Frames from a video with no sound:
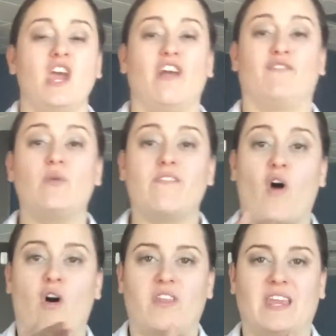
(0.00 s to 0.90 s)
If you have
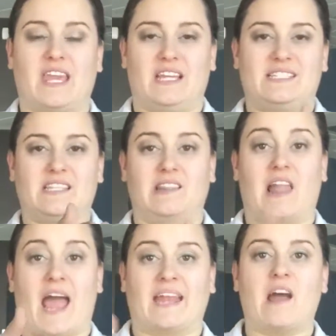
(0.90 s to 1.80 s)
all the kids
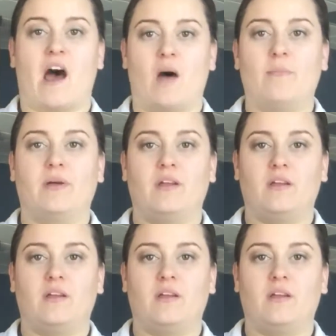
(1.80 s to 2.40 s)
line up